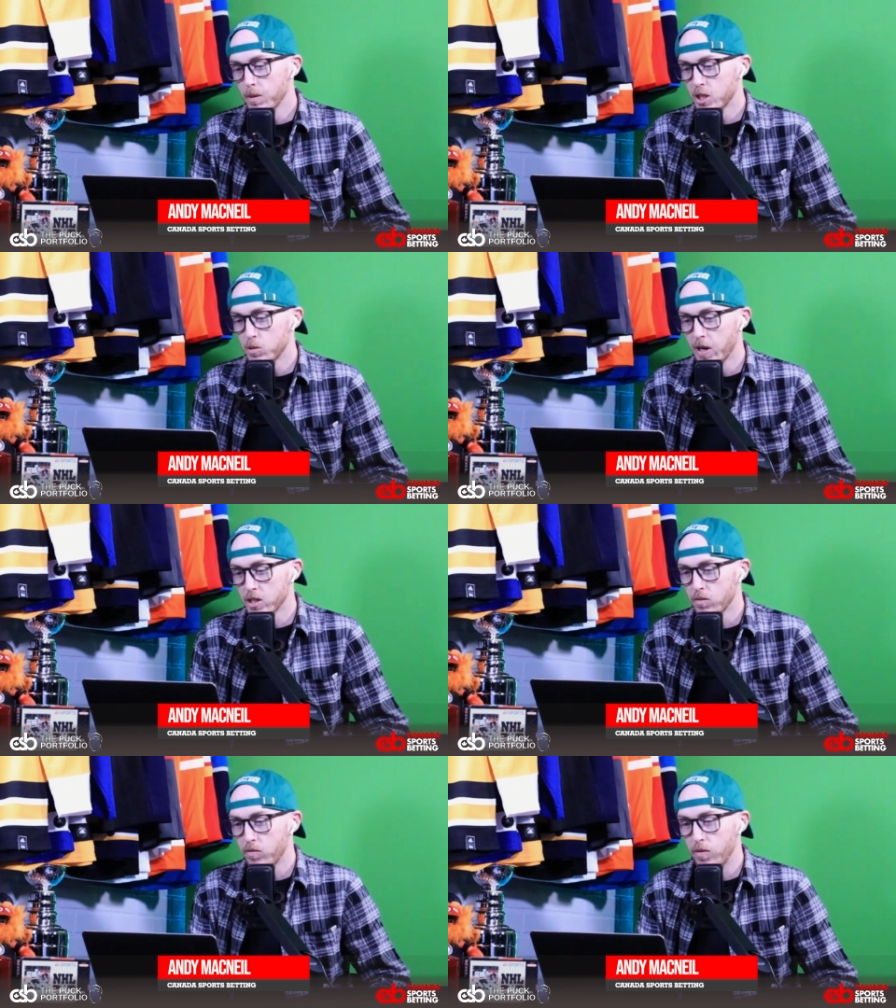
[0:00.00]
expect
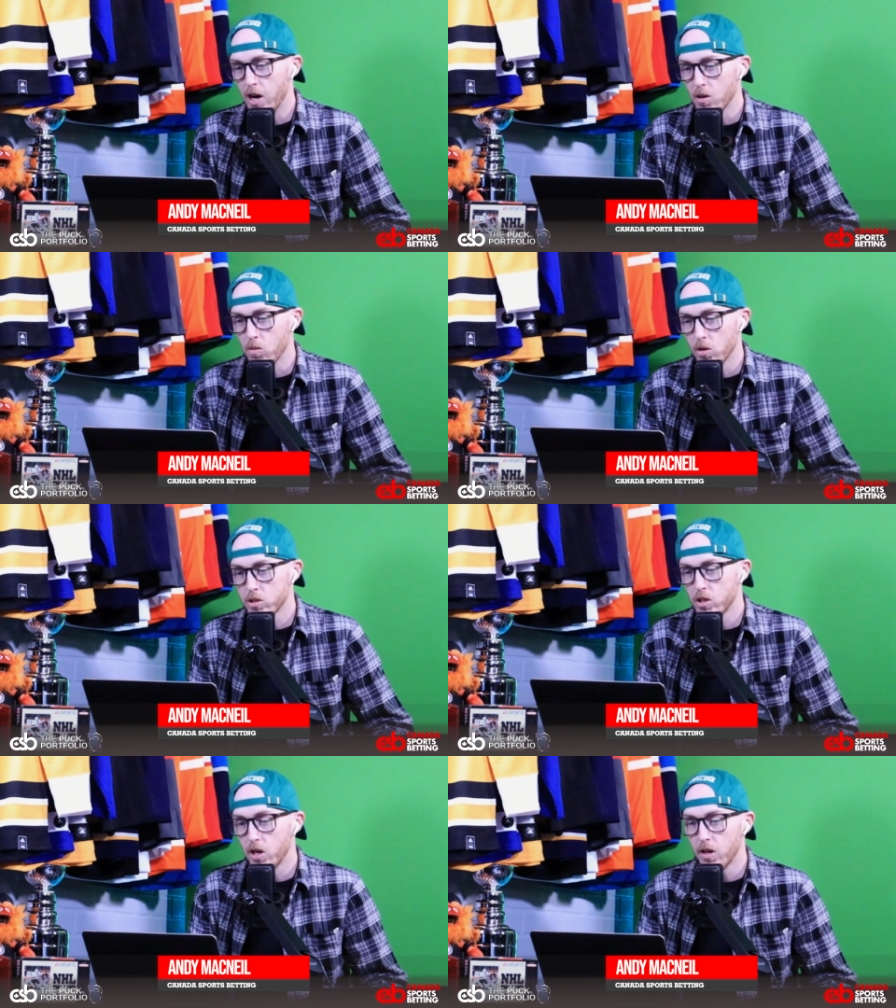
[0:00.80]
some
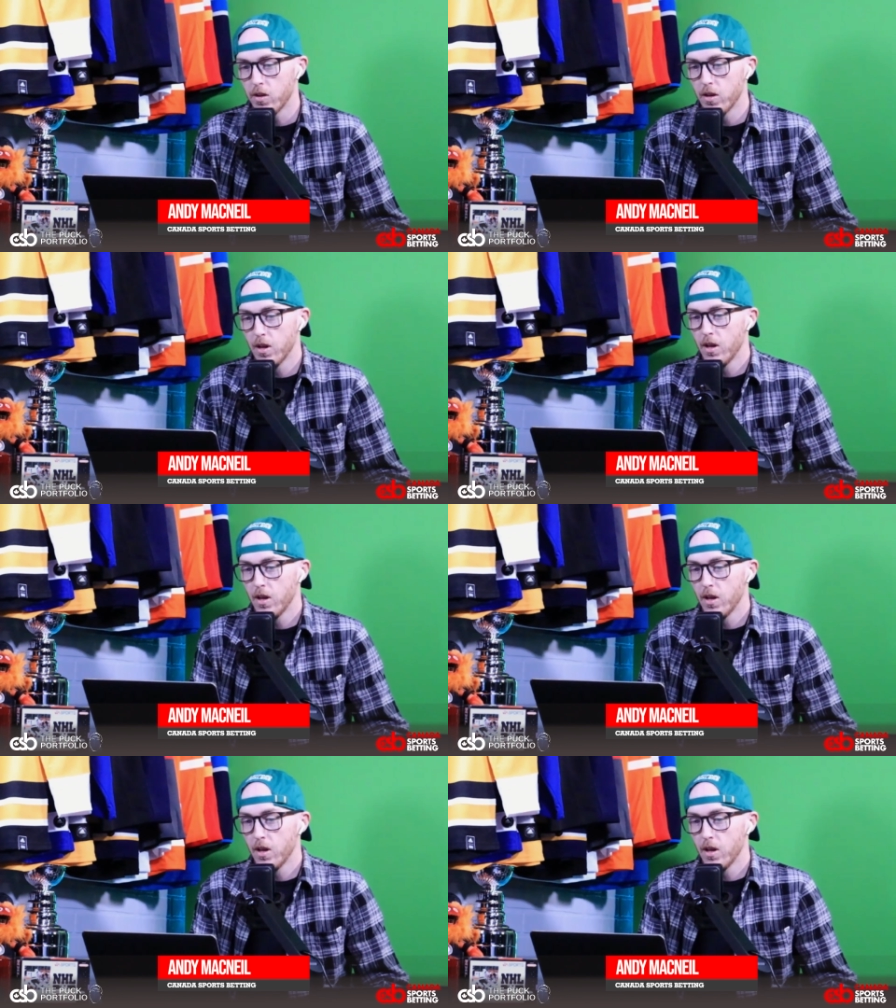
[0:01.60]
fireworks tonight